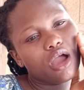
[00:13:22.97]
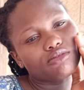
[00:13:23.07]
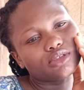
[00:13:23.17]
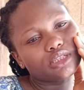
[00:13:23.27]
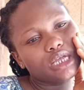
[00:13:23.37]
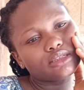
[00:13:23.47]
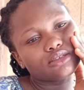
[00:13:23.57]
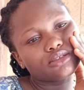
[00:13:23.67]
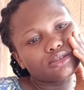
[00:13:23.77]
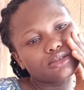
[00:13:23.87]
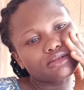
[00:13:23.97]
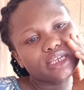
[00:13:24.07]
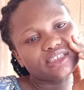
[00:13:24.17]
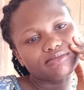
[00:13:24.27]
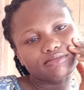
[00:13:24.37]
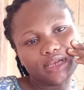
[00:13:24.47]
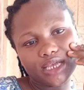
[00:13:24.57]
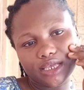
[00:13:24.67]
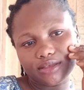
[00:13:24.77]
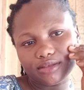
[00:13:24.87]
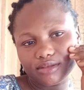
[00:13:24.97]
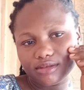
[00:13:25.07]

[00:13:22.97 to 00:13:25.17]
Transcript: will start writing my